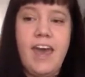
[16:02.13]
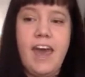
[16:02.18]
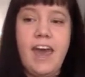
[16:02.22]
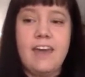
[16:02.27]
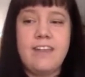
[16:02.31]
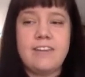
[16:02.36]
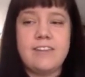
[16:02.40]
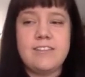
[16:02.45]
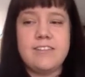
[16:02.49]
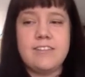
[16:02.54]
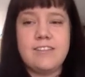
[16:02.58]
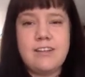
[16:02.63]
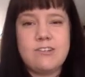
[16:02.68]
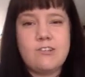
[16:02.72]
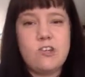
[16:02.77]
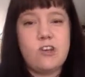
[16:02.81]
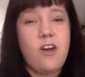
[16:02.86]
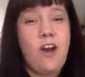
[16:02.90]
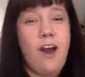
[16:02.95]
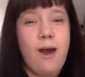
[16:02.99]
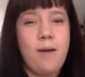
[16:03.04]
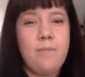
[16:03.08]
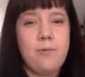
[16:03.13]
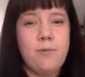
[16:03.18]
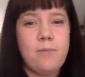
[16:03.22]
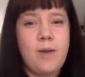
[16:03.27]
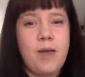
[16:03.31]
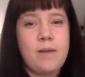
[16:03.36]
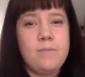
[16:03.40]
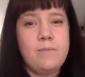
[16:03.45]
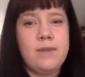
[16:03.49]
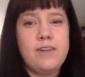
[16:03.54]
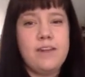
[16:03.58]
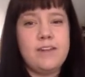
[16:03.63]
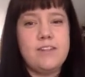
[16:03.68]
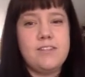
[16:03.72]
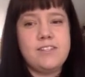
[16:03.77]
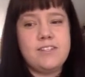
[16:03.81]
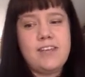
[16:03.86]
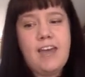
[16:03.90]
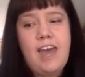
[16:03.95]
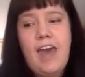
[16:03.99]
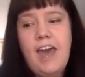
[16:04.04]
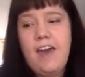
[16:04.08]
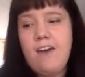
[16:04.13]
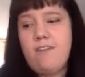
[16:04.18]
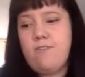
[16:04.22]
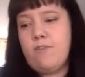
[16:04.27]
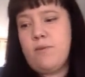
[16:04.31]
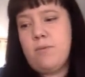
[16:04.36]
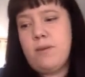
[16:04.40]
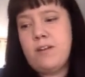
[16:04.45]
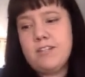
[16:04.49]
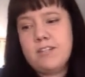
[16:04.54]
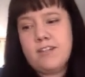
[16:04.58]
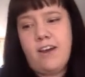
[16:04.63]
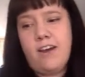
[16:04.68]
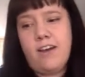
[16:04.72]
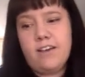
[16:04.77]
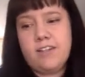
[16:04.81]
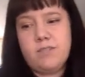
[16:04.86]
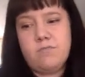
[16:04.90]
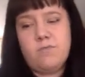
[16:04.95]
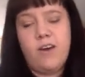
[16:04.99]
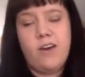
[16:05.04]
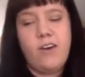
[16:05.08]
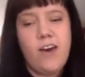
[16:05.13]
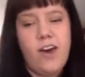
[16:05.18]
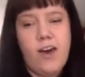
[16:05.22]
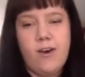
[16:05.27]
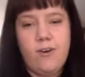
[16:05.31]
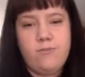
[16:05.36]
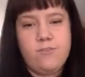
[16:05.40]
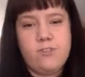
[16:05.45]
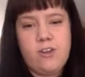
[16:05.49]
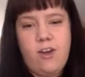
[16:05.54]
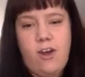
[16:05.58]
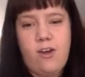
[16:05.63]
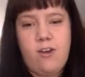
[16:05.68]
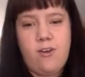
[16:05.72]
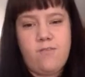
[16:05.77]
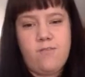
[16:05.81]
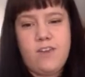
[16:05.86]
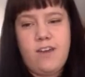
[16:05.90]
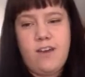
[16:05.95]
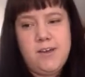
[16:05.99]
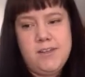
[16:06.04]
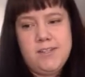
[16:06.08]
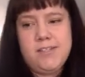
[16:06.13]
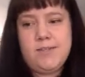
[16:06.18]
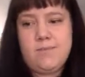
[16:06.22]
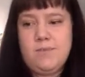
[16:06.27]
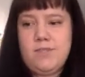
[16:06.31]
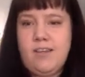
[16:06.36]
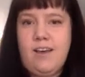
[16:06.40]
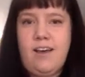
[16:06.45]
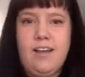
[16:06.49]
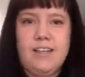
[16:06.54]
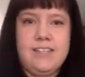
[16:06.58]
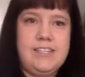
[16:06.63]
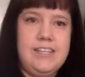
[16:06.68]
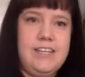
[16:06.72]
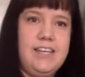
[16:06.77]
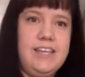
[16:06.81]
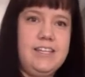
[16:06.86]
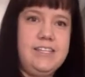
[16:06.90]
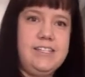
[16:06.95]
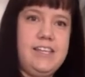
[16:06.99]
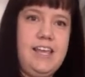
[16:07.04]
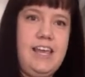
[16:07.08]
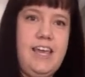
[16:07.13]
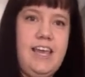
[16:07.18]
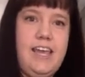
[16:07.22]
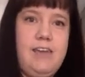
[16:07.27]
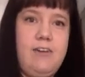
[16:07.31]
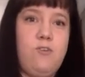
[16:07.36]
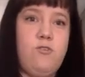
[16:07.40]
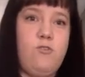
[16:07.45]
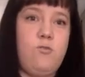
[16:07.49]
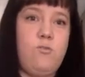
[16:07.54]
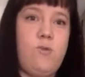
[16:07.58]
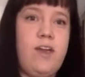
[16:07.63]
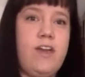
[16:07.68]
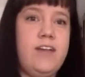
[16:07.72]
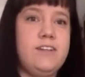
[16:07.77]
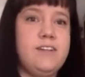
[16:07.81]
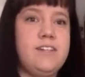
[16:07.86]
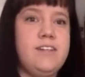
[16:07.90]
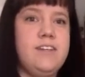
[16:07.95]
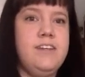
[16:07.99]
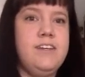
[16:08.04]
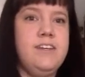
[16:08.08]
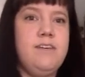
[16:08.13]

And it's such a compliment because everybody talks about how Photography Awesome Sauce is a great,